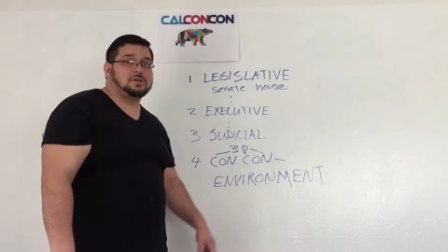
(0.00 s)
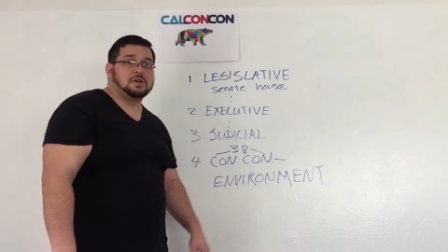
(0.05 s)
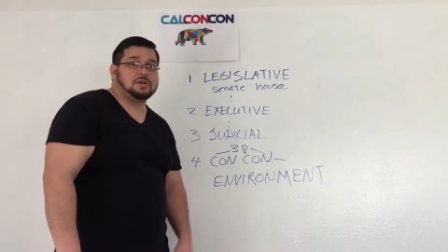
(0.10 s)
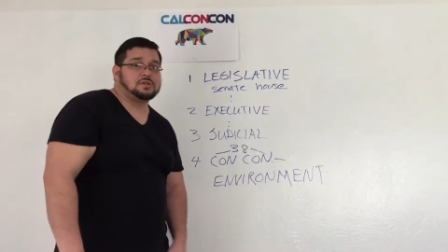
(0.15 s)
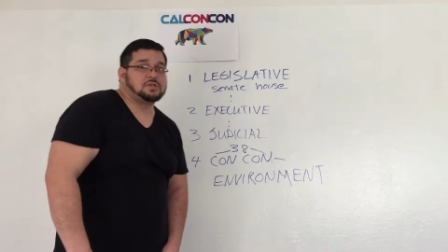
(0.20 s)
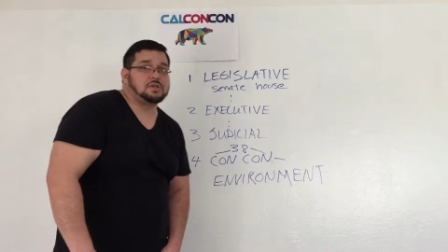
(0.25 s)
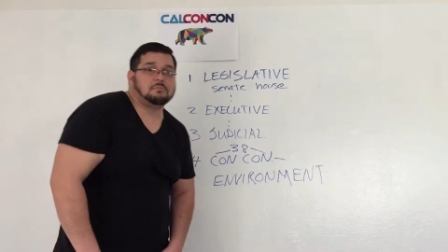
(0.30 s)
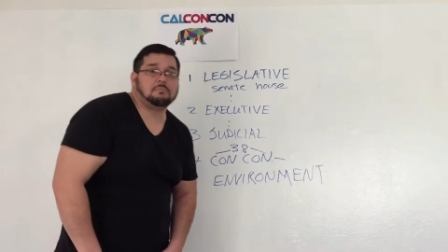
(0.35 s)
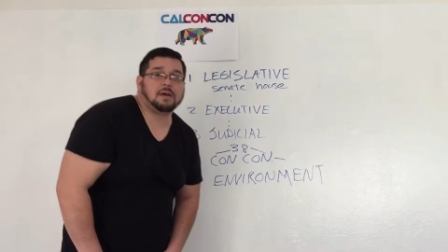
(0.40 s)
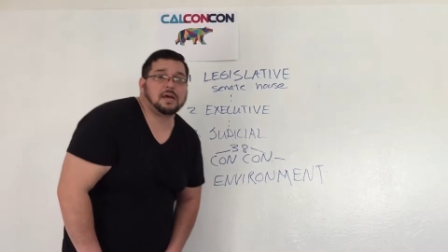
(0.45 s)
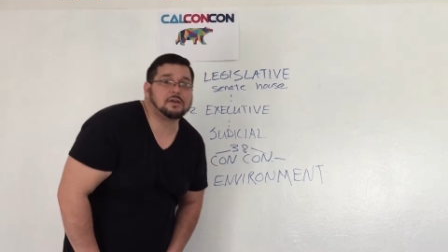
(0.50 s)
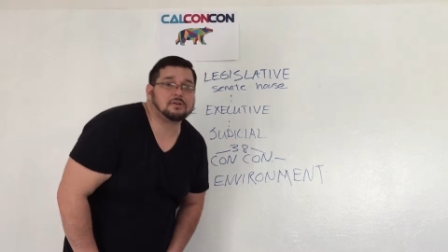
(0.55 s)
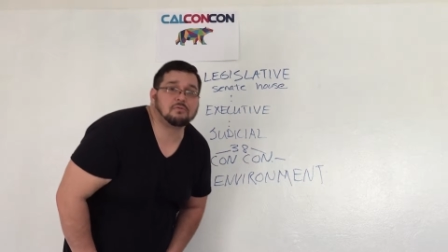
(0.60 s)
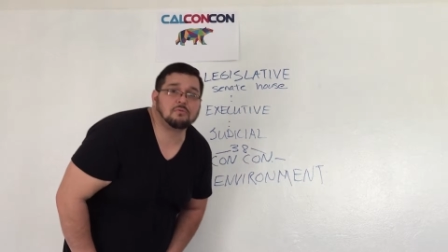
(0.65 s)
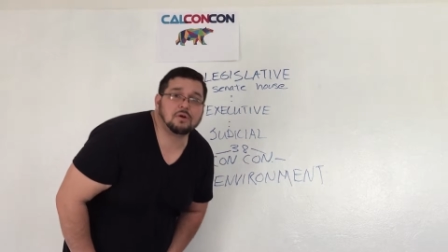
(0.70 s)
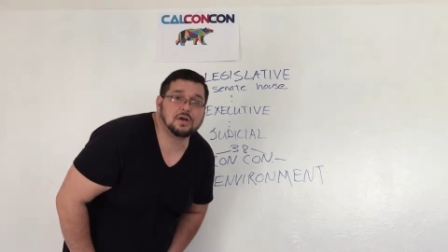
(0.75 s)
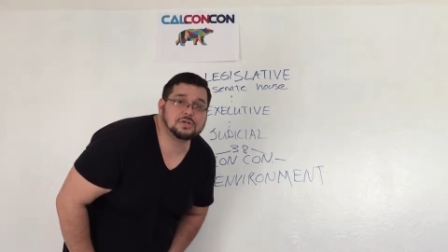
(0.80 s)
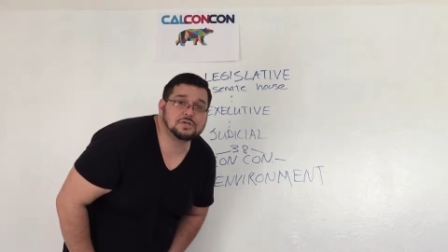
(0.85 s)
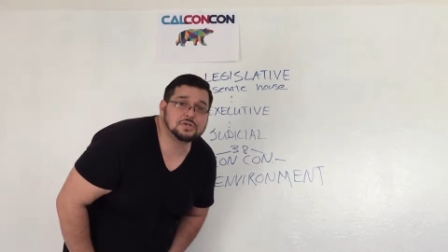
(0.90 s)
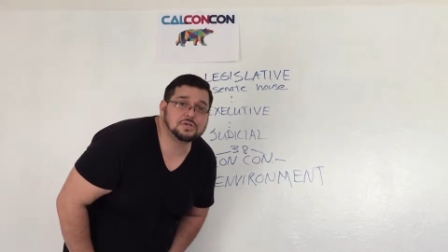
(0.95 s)
Doesn't matter
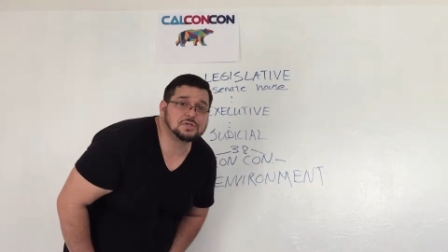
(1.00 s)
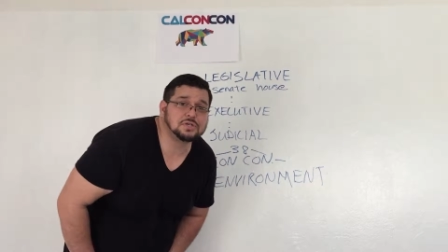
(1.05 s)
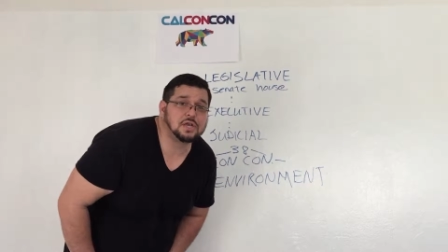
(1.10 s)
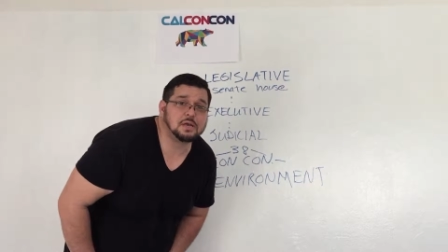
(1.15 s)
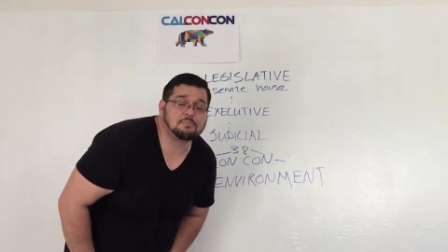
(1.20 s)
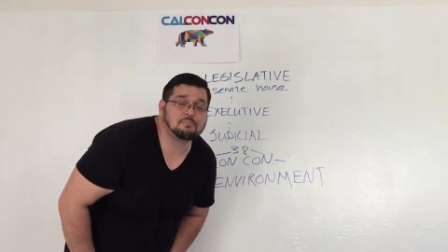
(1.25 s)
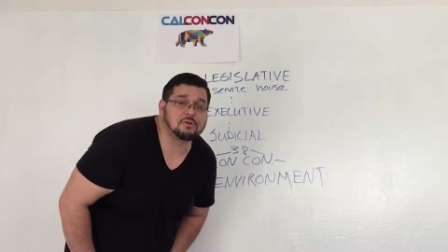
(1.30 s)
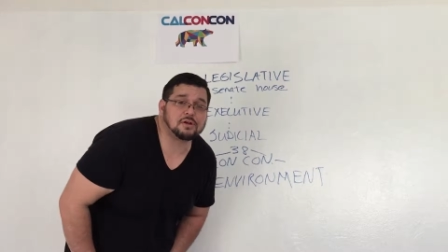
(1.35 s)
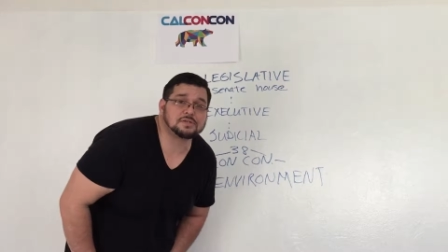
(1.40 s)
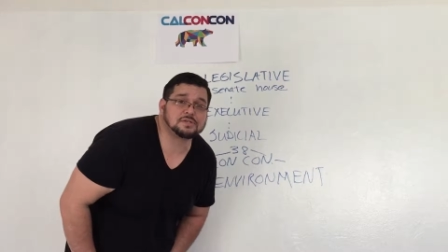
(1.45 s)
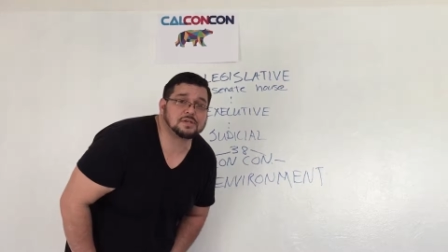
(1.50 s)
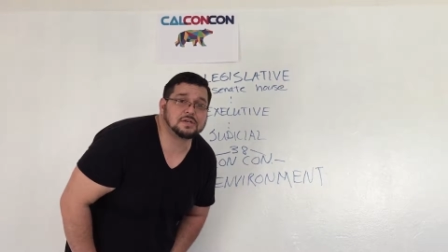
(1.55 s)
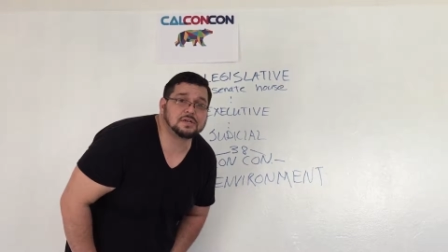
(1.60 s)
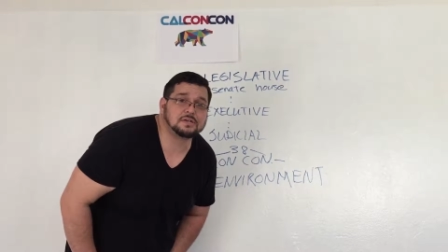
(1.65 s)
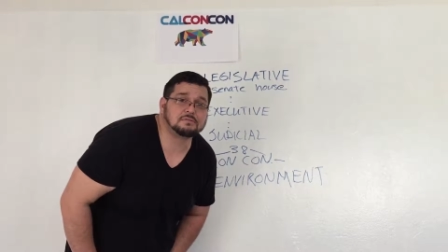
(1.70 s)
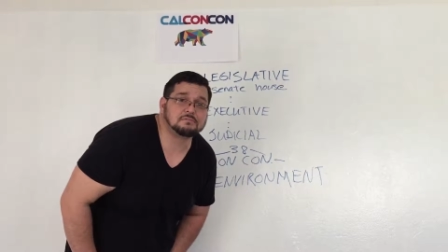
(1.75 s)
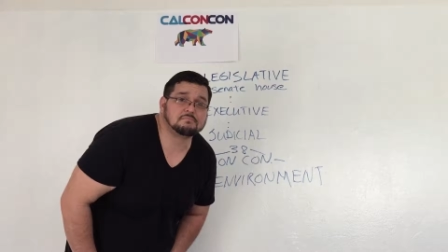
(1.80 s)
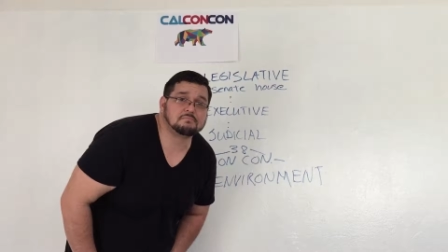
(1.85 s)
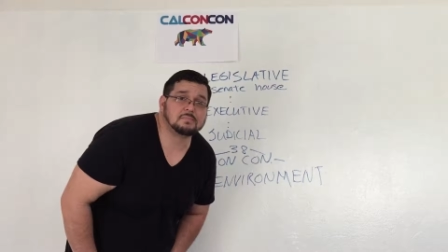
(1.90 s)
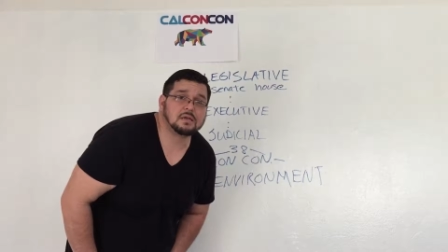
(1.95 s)
what you say,
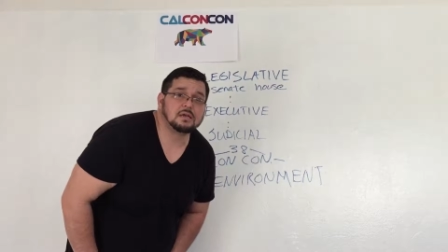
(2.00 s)
President.